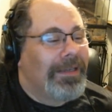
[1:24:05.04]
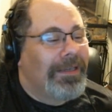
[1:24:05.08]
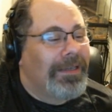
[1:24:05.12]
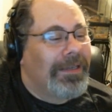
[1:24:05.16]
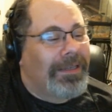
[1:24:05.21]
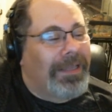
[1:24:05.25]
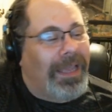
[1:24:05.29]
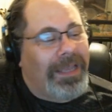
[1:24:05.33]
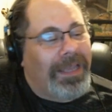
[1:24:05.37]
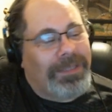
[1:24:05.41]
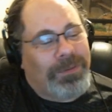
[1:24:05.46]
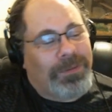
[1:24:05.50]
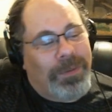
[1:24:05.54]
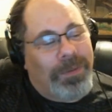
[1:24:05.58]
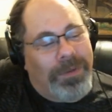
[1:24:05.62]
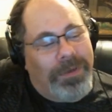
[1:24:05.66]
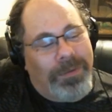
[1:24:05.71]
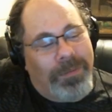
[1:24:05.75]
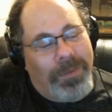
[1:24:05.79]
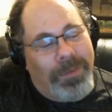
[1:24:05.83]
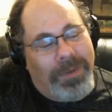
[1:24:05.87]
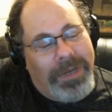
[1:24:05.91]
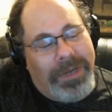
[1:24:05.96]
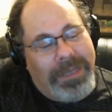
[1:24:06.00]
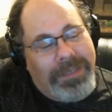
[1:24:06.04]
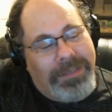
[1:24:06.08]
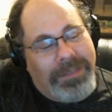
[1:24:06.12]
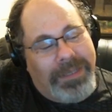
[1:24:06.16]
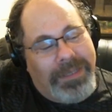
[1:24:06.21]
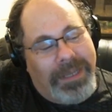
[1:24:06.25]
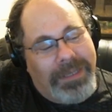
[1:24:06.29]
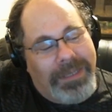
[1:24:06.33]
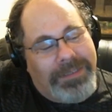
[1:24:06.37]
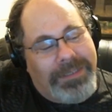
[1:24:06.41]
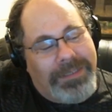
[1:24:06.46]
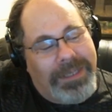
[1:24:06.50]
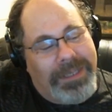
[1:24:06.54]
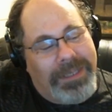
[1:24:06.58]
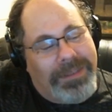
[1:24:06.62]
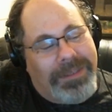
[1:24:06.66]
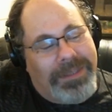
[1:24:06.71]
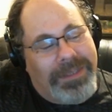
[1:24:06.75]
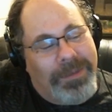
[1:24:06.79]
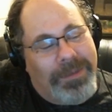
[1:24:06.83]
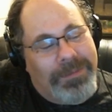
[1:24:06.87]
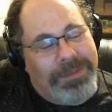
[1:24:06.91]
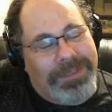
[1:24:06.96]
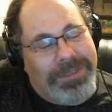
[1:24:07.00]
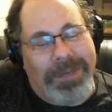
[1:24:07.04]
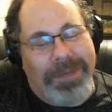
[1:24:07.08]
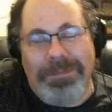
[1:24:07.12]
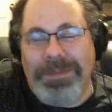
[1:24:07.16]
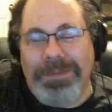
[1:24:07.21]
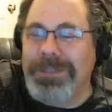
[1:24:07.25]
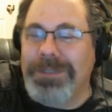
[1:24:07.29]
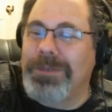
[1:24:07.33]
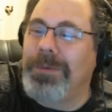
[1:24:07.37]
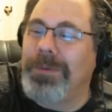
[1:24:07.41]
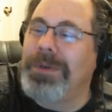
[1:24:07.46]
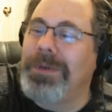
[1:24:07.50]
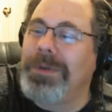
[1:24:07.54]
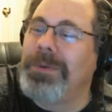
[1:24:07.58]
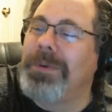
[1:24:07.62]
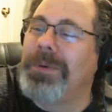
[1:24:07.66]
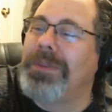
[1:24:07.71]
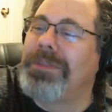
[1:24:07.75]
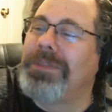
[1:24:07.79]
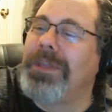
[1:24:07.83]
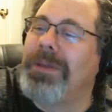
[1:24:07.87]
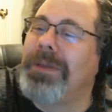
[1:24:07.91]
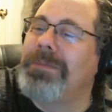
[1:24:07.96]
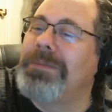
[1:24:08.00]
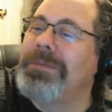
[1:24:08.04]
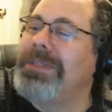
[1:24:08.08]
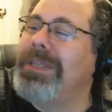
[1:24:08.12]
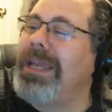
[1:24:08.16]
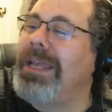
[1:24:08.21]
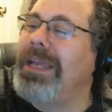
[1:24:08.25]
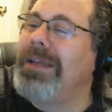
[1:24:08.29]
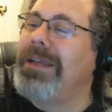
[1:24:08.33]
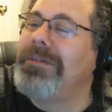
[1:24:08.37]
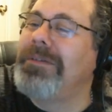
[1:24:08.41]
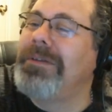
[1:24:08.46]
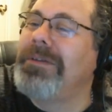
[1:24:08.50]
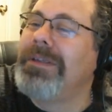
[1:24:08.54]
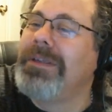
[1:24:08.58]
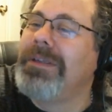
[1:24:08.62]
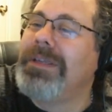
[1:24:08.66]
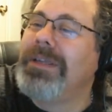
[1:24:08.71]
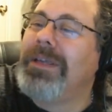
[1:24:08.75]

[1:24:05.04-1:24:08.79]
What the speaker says: Guys, we're at 19 thumbs up and 21 thumbs down.